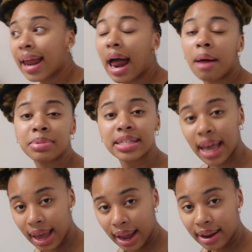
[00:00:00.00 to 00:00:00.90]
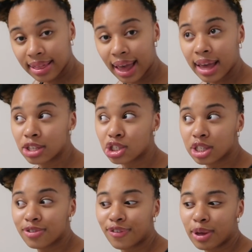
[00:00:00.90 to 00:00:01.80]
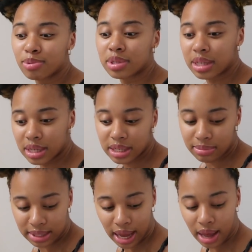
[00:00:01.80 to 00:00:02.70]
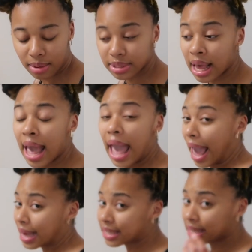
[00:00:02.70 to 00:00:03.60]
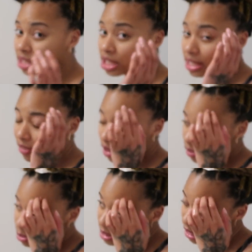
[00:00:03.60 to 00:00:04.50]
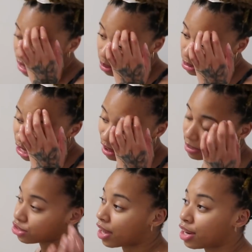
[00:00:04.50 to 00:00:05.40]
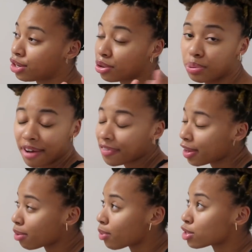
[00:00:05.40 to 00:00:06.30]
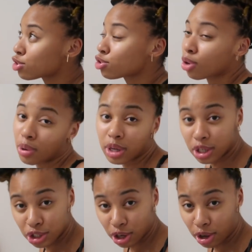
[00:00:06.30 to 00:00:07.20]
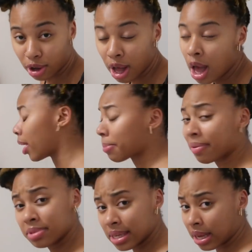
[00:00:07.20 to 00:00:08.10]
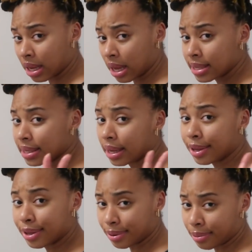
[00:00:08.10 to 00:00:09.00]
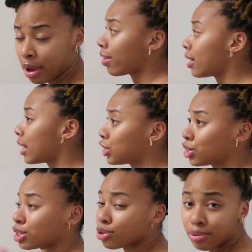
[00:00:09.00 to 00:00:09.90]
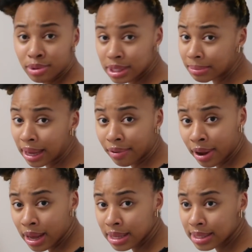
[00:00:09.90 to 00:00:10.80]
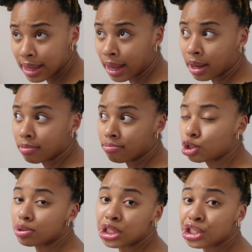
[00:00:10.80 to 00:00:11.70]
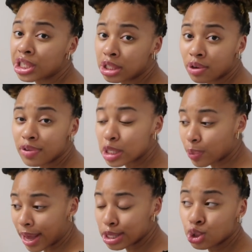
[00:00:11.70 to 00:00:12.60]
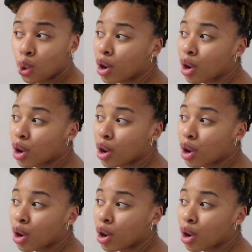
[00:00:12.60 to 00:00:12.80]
And I'm saying that it just feels good sometimes, A, to get yourself in a routine, which I've been trying to do. I feel so good, y'all. Part of my routine is getting cute, whether that's just throwing on some earrings and choosing jeans over sweats,